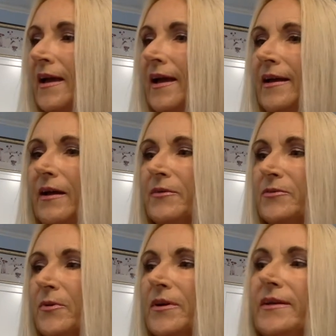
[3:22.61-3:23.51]
And I was
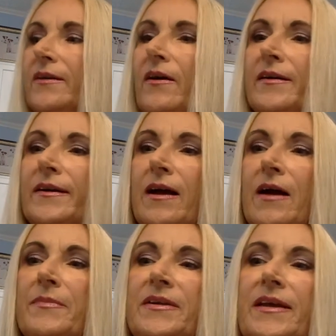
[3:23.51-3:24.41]
working on a
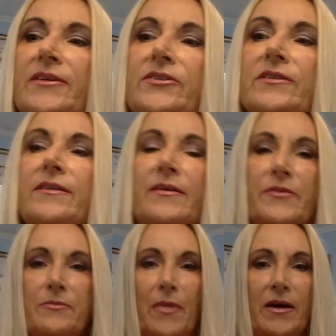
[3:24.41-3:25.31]
combination that was
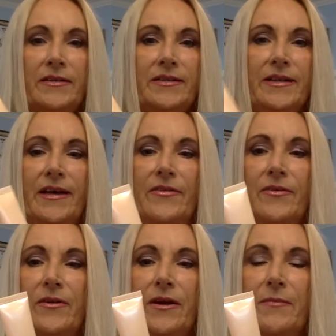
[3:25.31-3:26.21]
bought
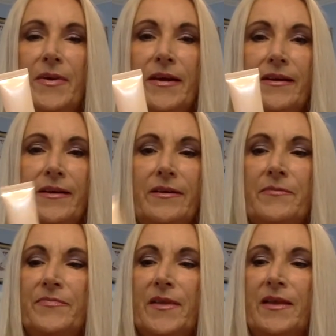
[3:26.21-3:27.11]
together, a Becca
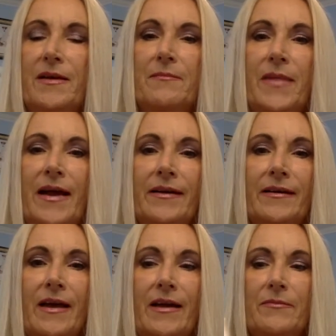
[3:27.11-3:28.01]

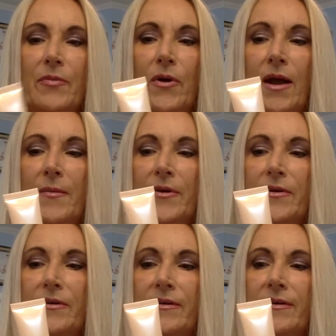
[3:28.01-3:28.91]
Backlight
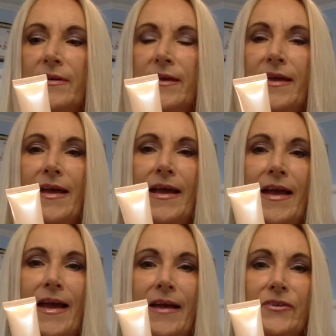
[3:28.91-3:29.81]
Primer
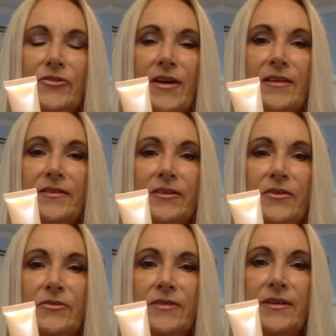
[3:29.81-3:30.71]
and a
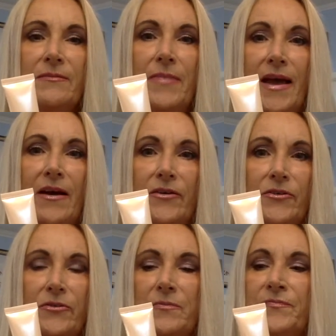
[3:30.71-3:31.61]
translucent
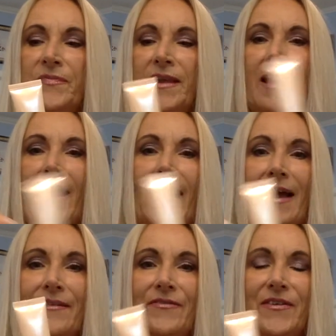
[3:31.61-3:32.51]
powder. I
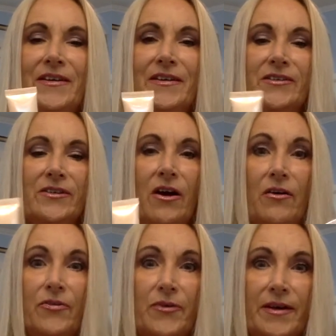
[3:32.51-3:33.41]
have finished
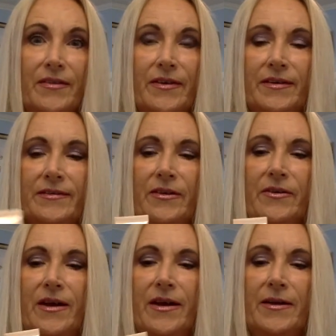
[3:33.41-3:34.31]
all 3 of these,
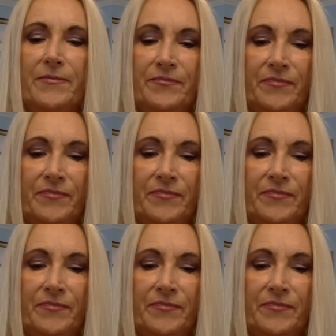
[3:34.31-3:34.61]
okay?